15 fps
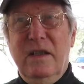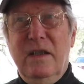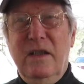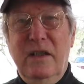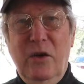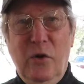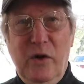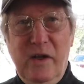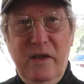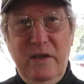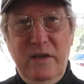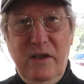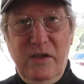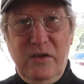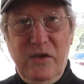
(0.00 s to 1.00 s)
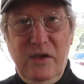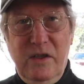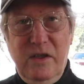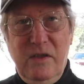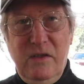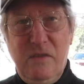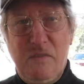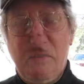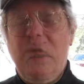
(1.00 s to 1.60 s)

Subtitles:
in the organization